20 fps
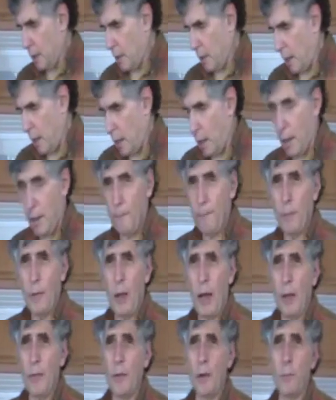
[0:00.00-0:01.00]

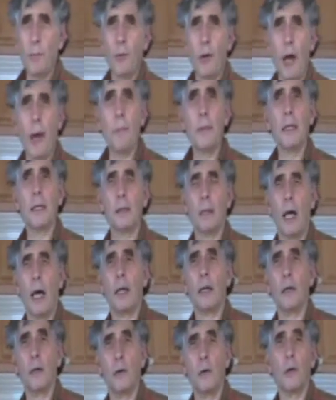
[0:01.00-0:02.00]
There are probably a
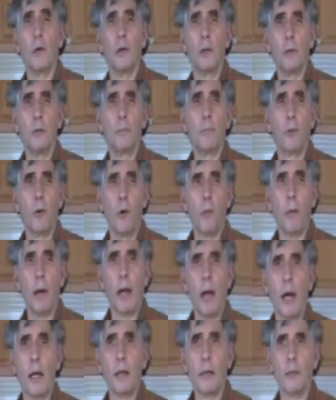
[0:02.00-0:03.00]
lot of good
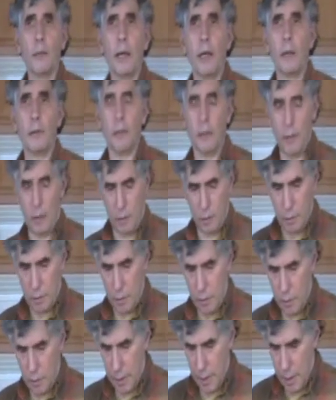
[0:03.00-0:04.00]
probiotics out there,
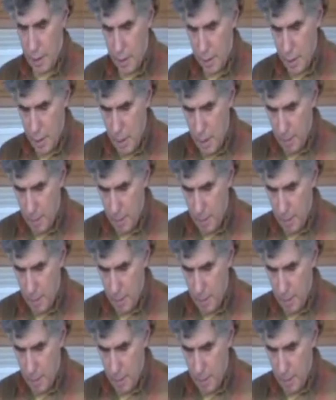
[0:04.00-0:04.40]
okay?